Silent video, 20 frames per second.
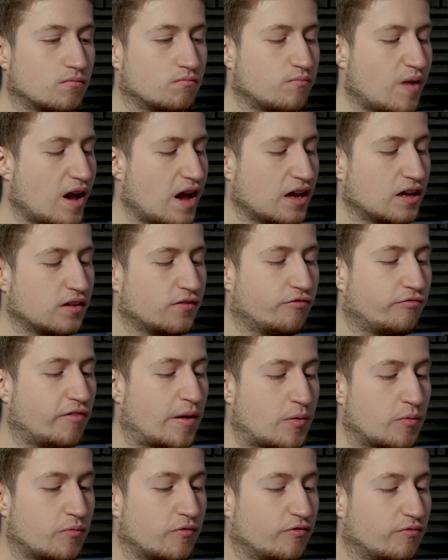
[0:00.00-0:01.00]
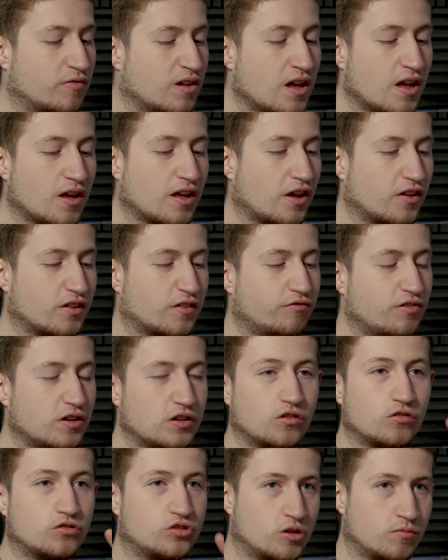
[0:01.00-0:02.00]
my three
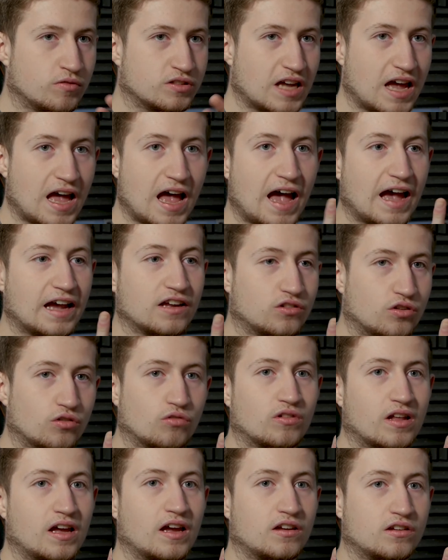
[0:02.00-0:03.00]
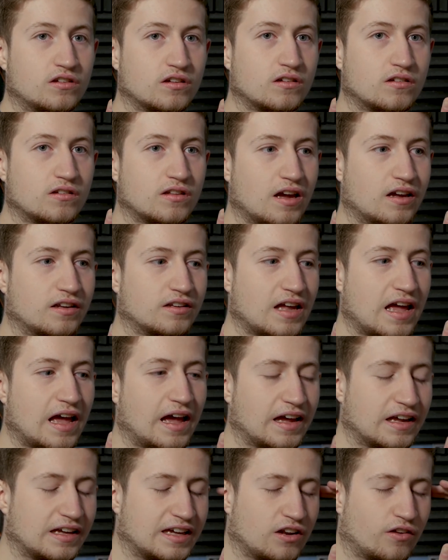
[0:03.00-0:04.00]
YouTubers that I do like and
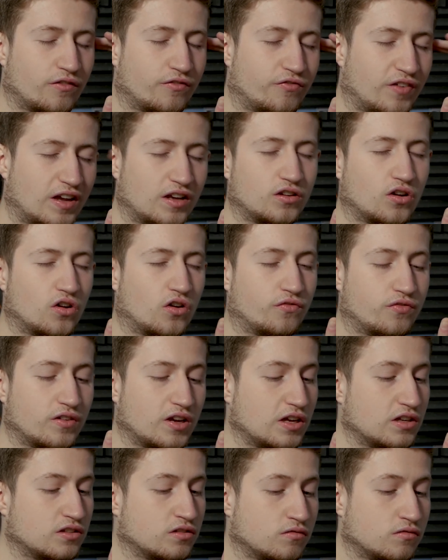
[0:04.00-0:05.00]
I kind of think of is